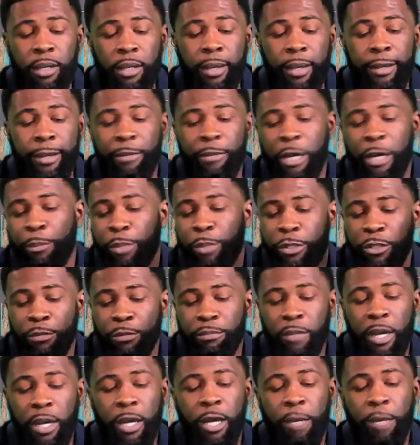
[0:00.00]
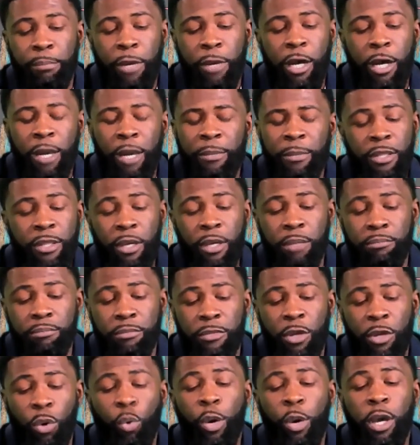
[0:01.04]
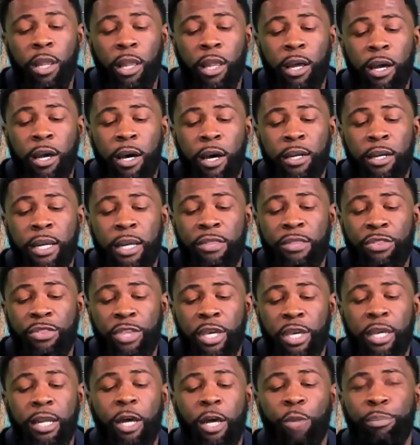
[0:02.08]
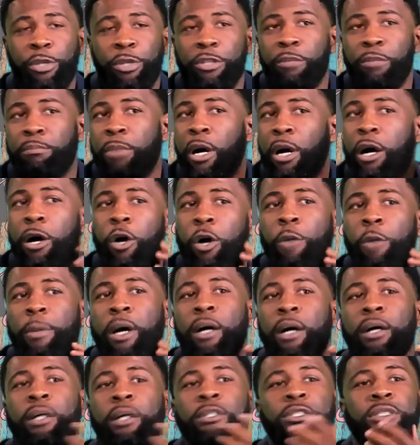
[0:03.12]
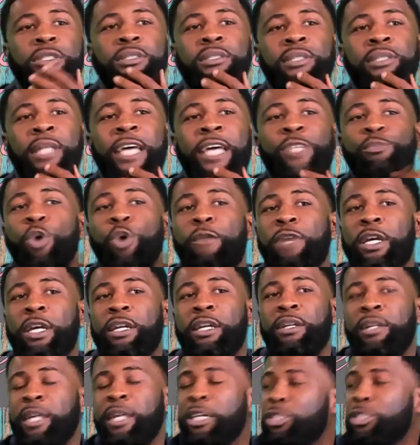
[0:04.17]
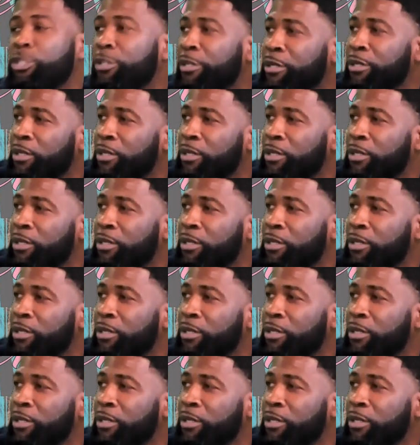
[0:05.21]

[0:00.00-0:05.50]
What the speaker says: I'll put the the oil on, and then I'll put the balm on. And that's more of a conditioner.